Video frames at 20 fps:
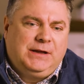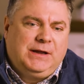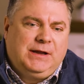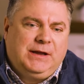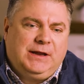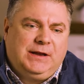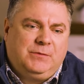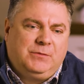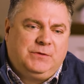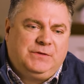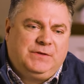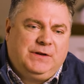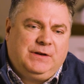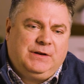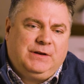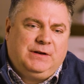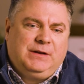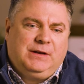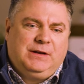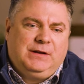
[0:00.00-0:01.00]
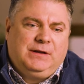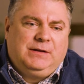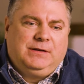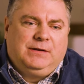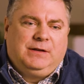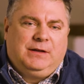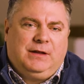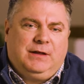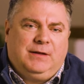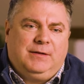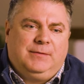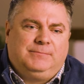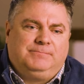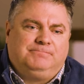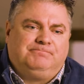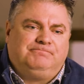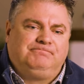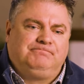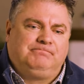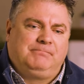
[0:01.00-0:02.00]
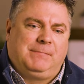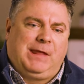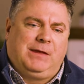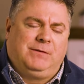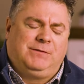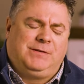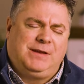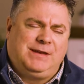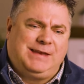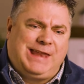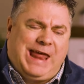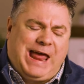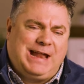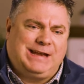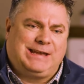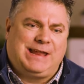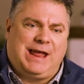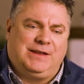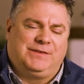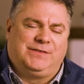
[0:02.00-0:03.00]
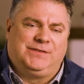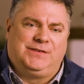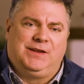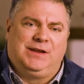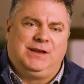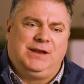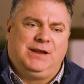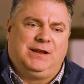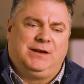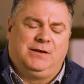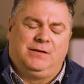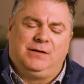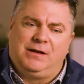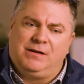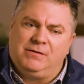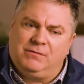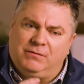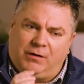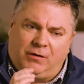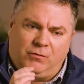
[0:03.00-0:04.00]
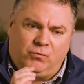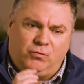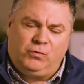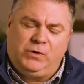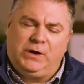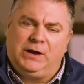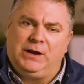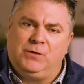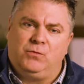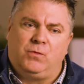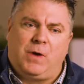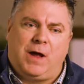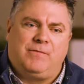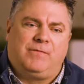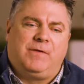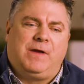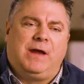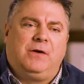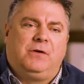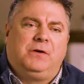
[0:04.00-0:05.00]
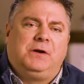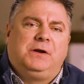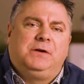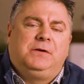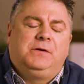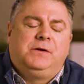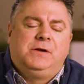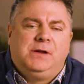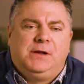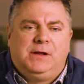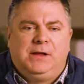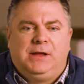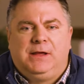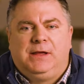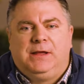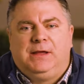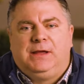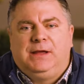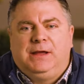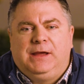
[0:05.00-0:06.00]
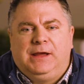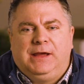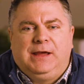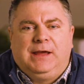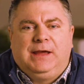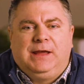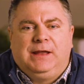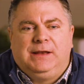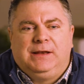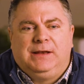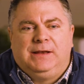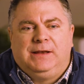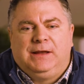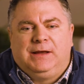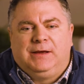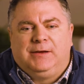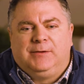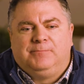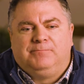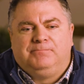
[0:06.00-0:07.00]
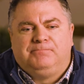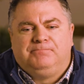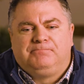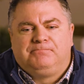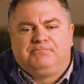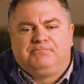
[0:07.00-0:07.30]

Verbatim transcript: and it was in um, it was in downtown Sydney in a, a really rough area, and um,